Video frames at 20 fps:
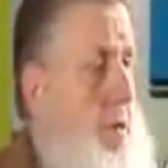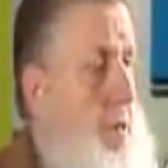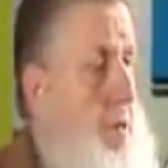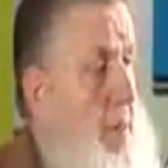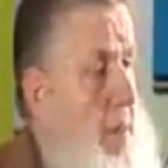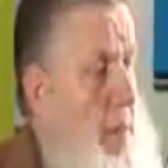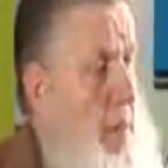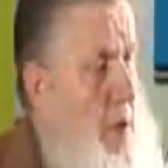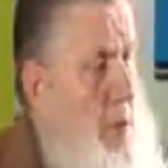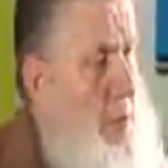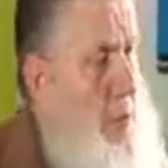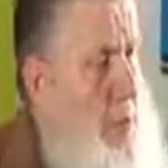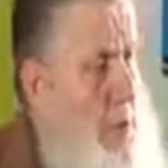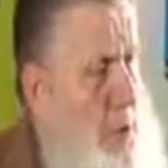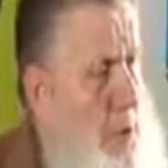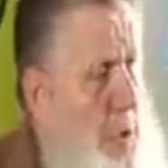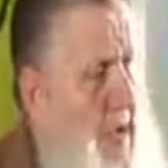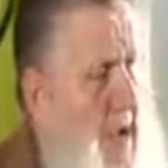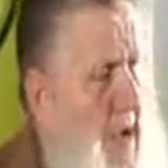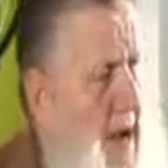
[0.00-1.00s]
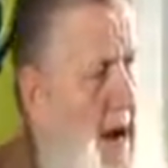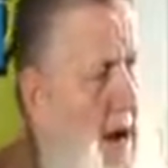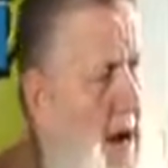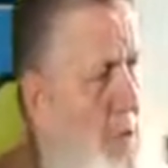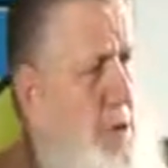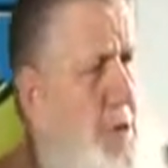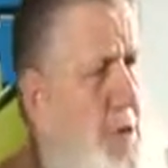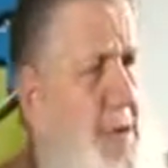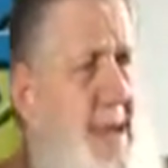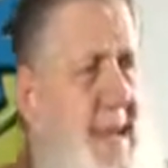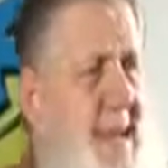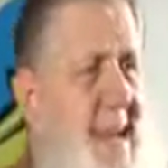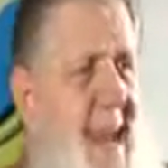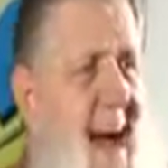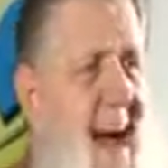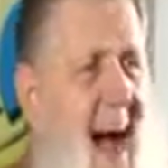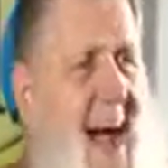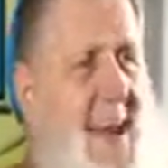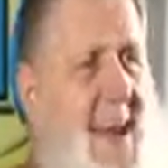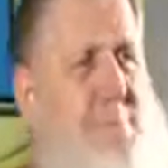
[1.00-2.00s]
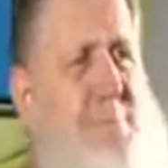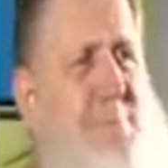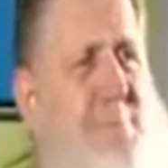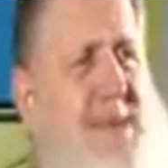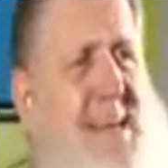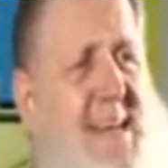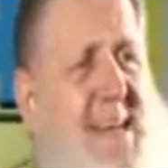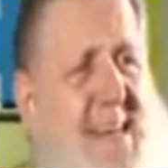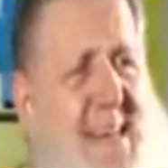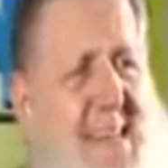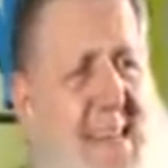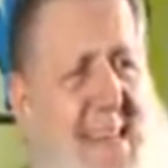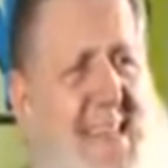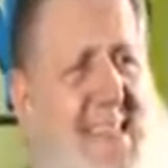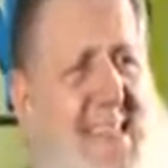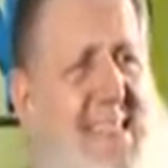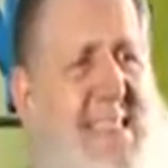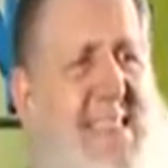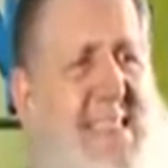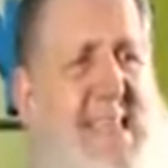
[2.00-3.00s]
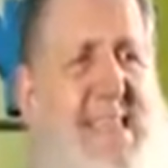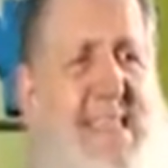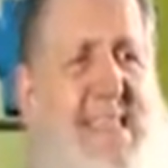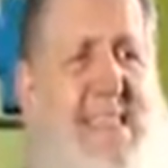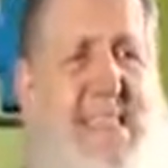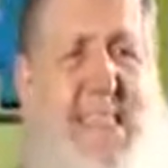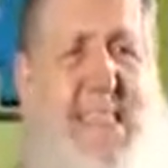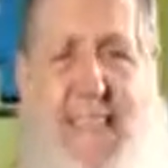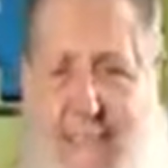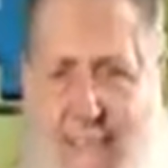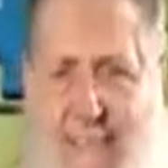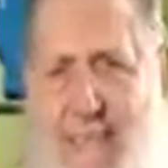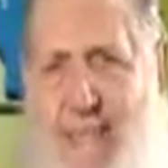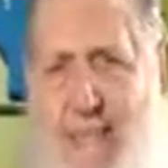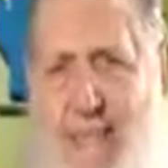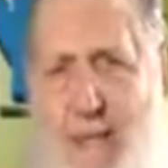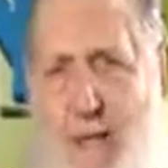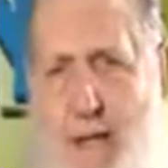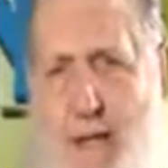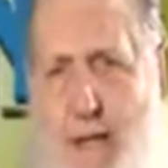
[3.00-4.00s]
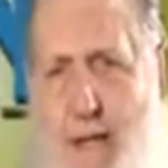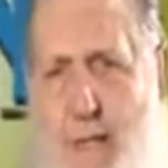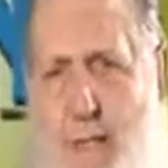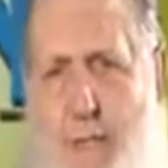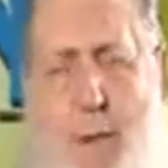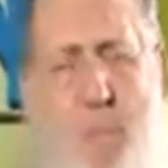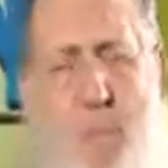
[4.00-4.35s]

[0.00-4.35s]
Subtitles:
they're put out not because they sinned, but